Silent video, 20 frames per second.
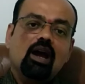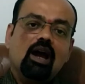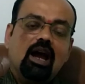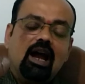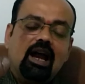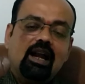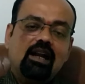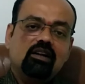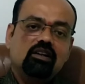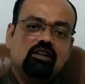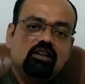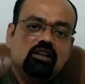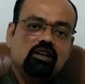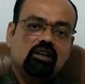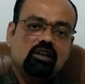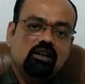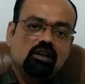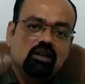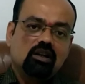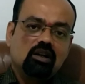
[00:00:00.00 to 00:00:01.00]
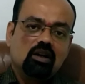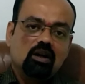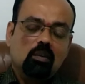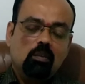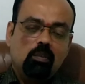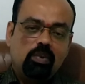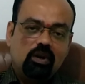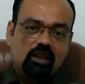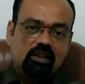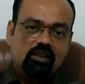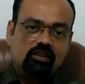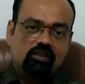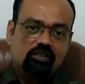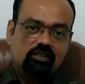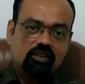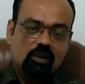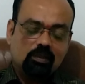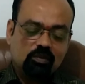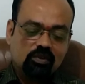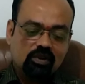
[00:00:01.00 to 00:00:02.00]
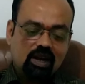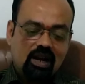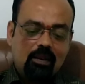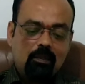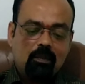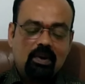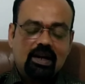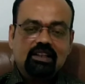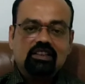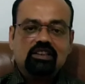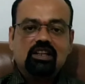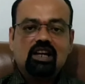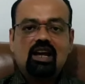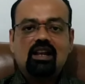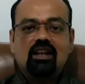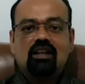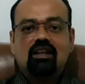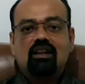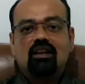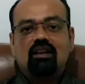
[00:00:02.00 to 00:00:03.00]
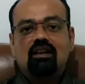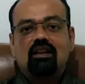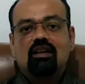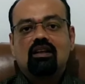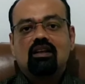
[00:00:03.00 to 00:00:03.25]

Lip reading: And please subscribe my channel,